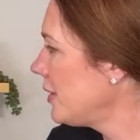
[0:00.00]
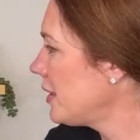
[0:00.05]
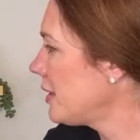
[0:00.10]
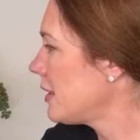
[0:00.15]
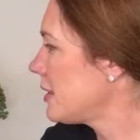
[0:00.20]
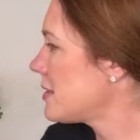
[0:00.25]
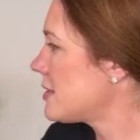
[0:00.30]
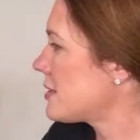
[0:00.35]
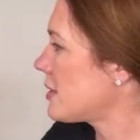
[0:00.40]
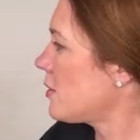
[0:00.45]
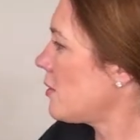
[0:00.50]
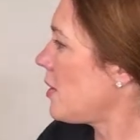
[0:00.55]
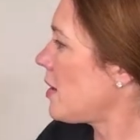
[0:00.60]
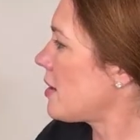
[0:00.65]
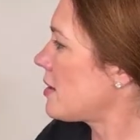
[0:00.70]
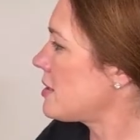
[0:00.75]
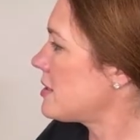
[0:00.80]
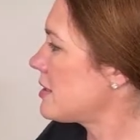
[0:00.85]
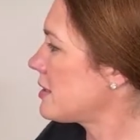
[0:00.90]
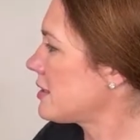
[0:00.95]
It's so
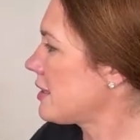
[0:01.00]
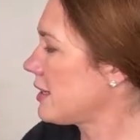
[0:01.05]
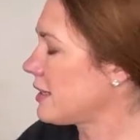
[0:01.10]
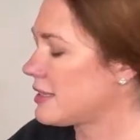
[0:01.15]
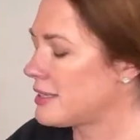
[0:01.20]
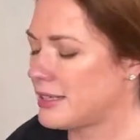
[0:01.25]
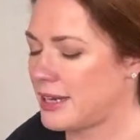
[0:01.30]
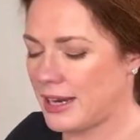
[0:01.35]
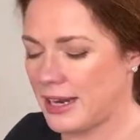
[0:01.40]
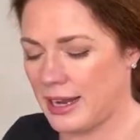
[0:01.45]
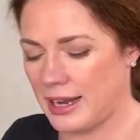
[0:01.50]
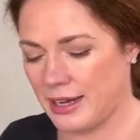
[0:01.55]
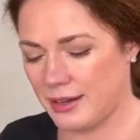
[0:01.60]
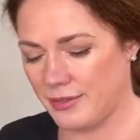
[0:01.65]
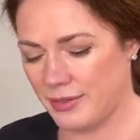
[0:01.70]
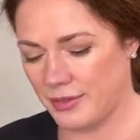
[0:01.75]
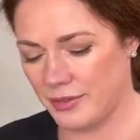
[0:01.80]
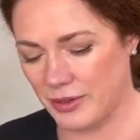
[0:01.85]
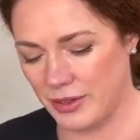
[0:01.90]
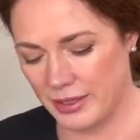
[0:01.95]
hard to like stay ahead of
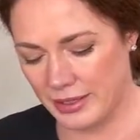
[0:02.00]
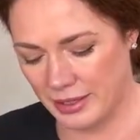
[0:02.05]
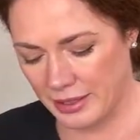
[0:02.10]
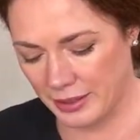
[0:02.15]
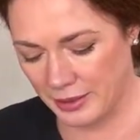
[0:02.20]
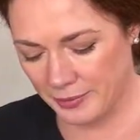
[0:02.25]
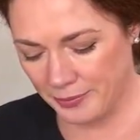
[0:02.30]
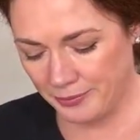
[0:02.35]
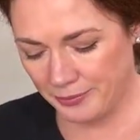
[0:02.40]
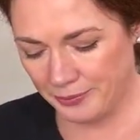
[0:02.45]
everything.